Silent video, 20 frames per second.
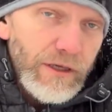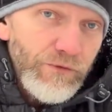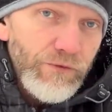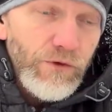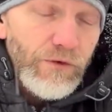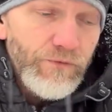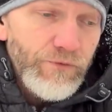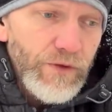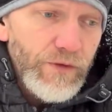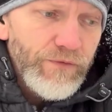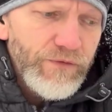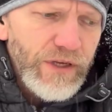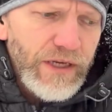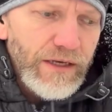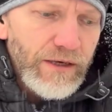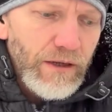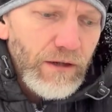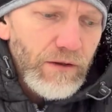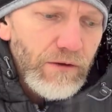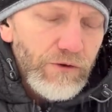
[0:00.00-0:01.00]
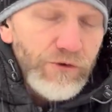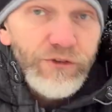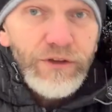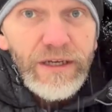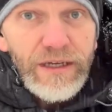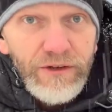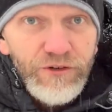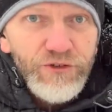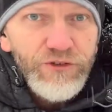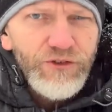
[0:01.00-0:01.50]
for fifteen dollars
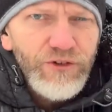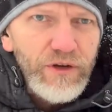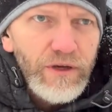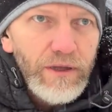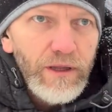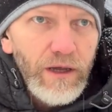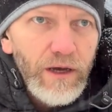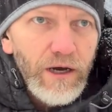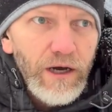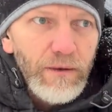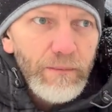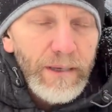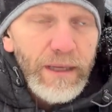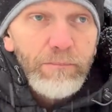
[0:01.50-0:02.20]
each um,